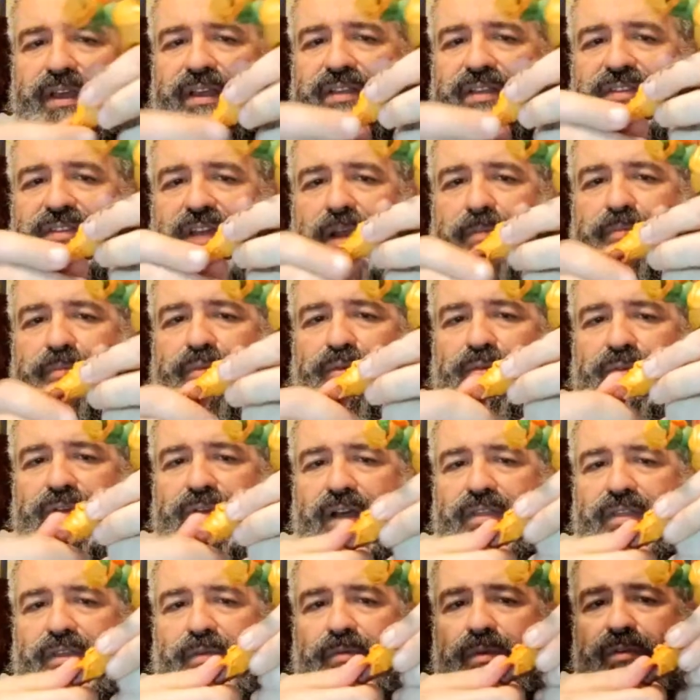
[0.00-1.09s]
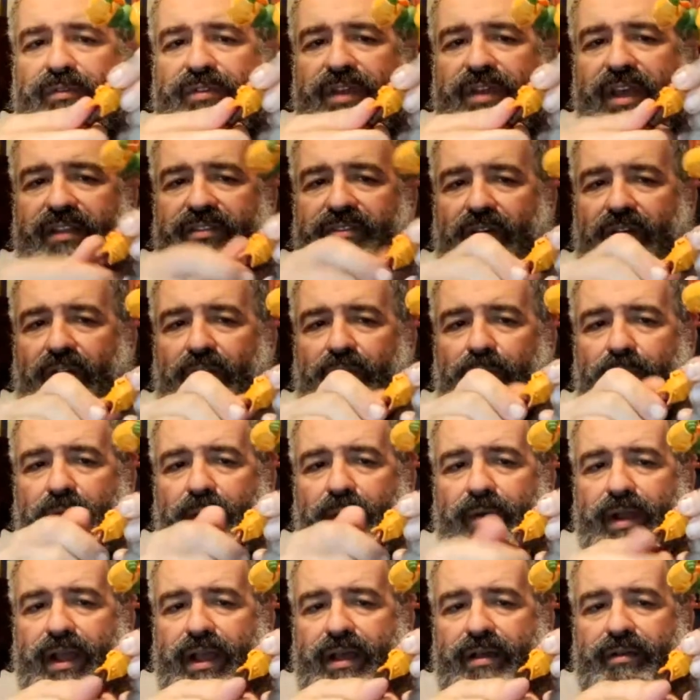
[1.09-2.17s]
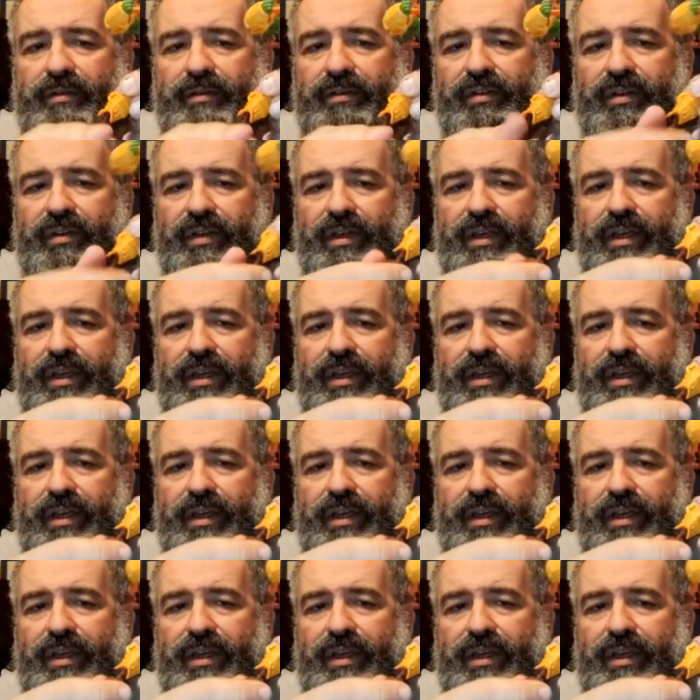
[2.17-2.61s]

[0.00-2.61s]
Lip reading: He's got a boot cut that rotates all the way around.